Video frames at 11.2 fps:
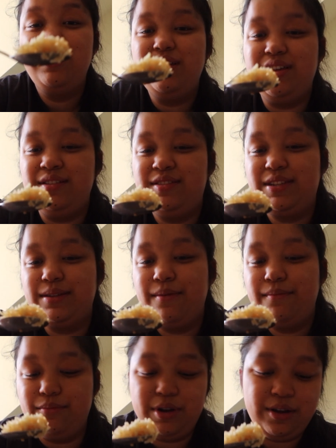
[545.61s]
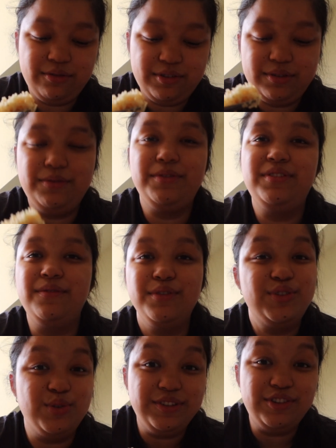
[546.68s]
It's brown because obviously the
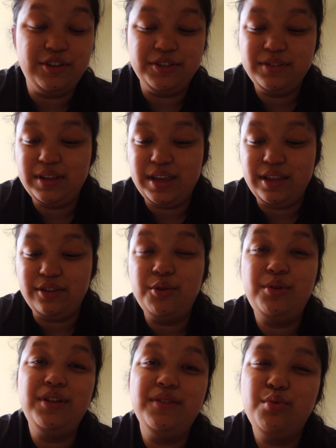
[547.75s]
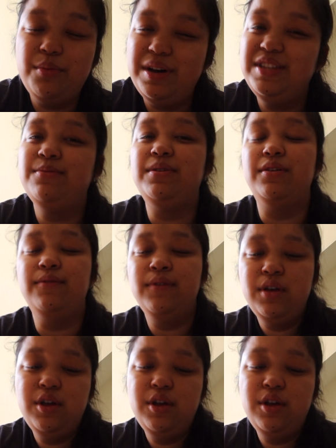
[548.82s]
soy sauce. And you know what it reminds me of?